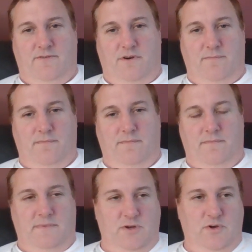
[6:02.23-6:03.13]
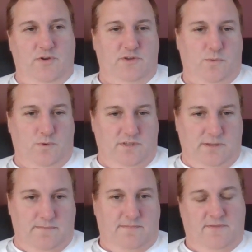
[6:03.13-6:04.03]
from her towards
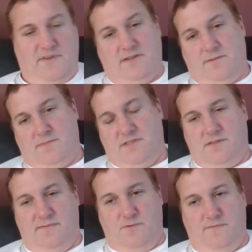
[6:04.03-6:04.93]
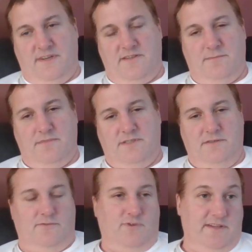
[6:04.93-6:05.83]
the victims, the four victims,
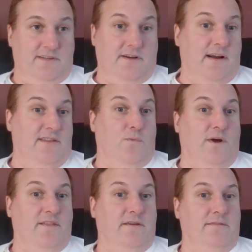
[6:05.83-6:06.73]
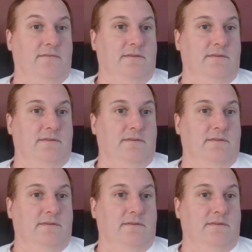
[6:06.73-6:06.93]
the three that died and the one that